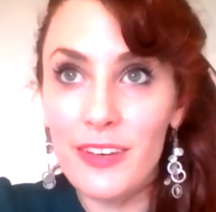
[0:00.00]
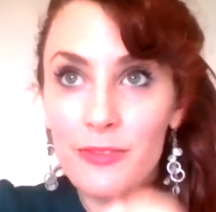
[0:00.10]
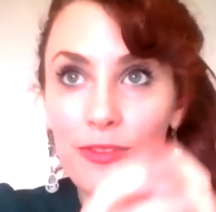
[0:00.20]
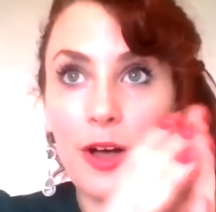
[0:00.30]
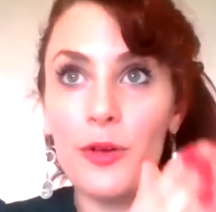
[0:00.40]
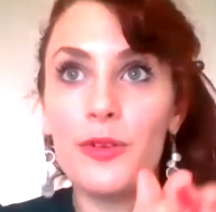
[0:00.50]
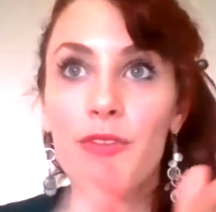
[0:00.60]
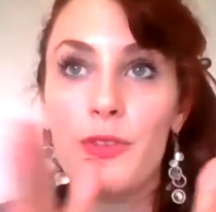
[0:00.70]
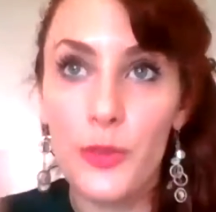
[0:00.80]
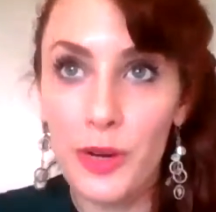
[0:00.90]
followed
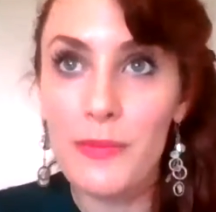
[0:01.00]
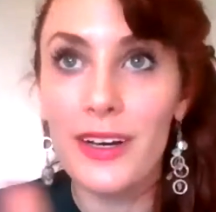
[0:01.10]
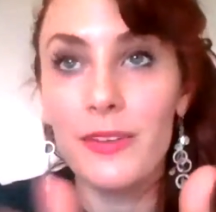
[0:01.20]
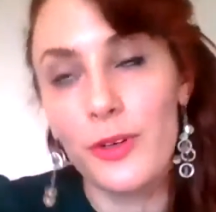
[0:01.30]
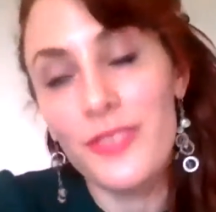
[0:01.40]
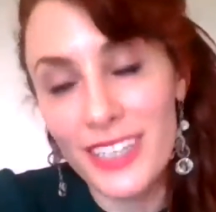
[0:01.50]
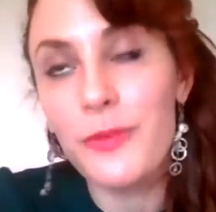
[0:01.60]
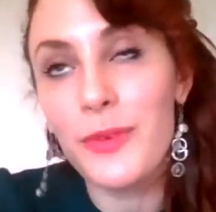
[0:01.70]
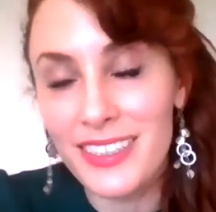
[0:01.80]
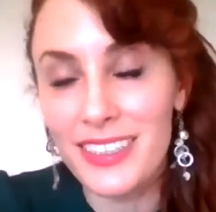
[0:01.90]
for three months, well, 10
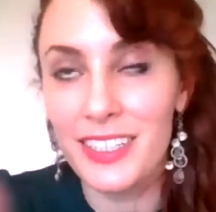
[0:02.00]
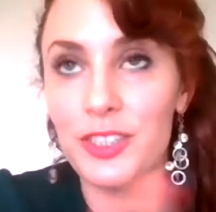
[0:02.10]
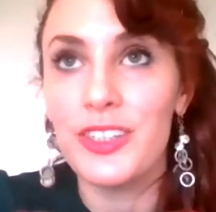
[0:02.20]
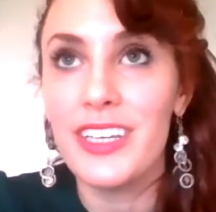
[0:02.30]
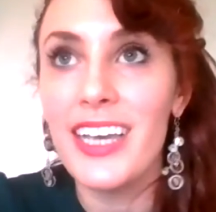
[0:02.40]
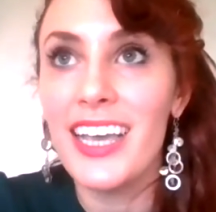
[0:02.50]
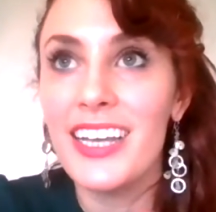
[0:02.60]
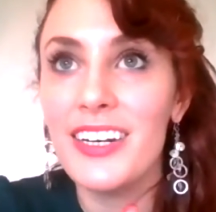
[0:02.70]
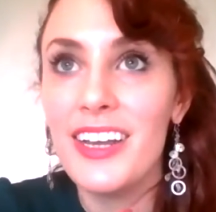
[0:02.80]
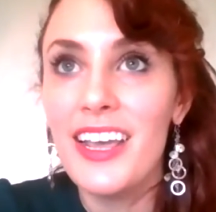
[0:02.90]
weeks essentially,
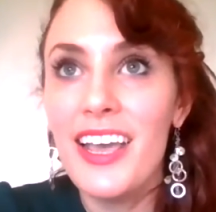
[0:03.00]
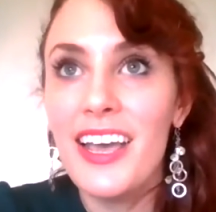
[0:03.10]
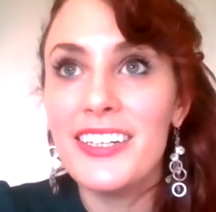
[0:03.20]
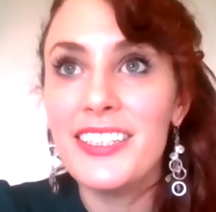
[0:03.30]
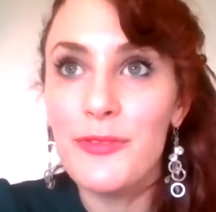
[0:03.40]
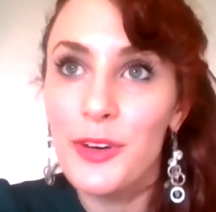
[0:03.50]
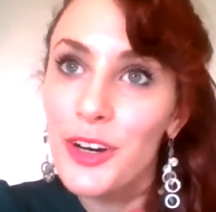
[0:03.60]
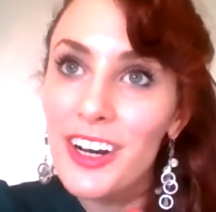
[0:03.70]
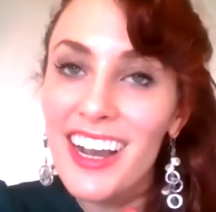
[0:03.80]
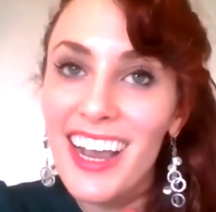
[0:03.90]
in
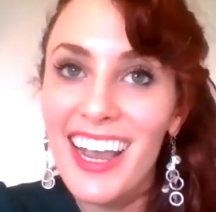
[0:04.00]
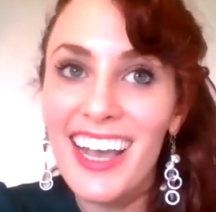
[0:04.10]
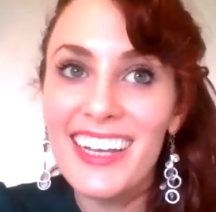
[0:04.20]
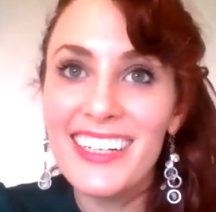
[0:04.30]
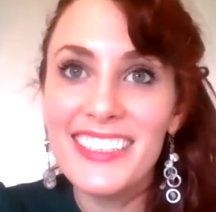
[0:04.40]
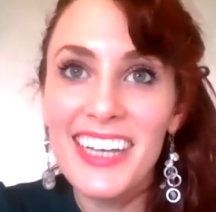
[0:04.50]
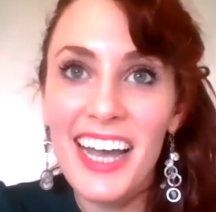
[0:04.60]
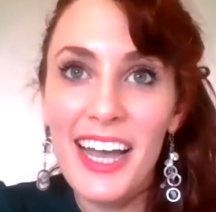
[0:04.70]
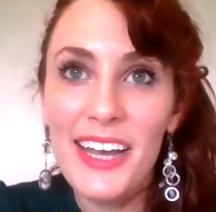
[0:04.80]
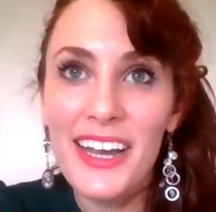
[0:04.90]
Denver. And
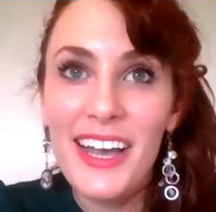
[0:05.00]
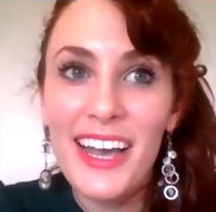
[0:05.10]
I